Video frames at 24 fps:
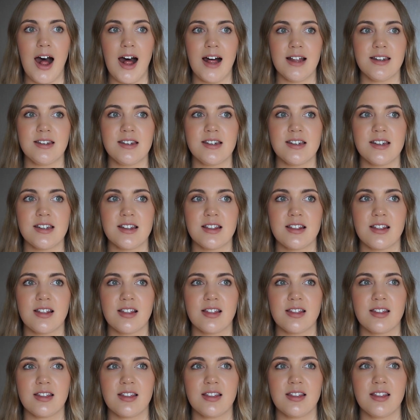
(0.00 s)
And
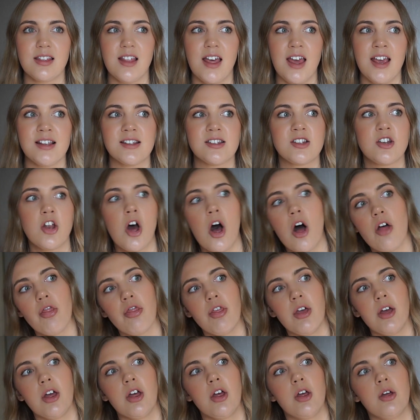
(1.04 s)
it's
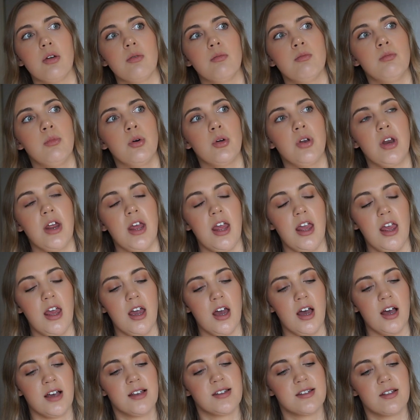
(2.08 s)
not that
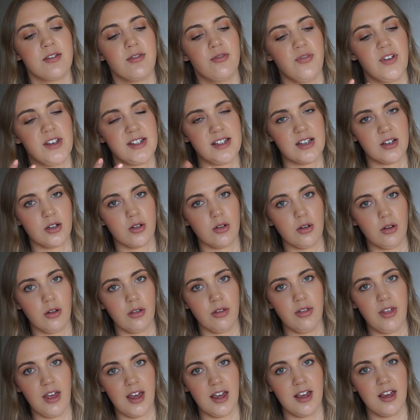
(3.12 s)
money as a physical
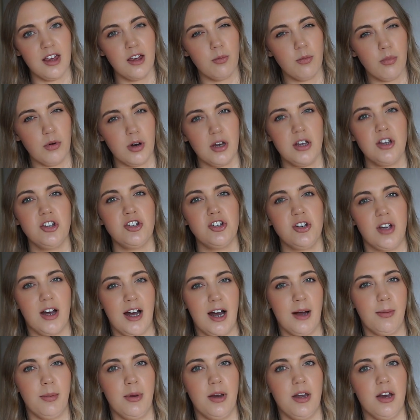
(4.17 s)
thing brings you
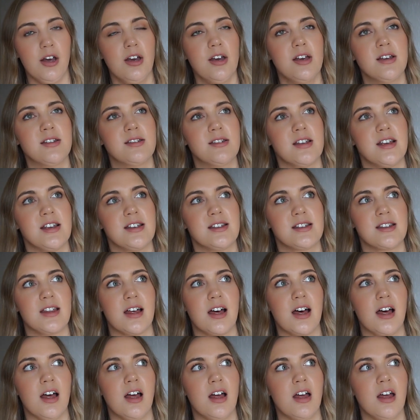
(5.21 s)
happiness, it's
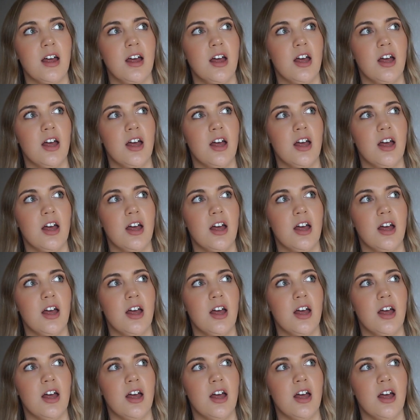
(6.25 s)
that